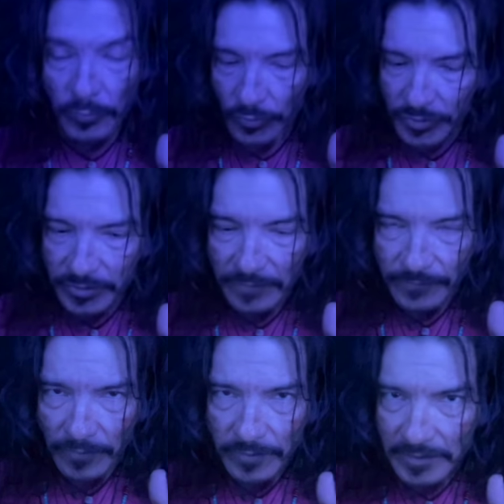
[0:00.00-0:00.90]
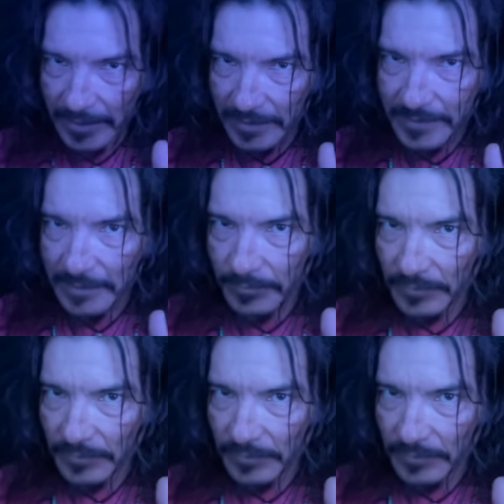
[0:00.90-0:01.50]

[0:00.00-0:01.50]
Put yourself first. Like I said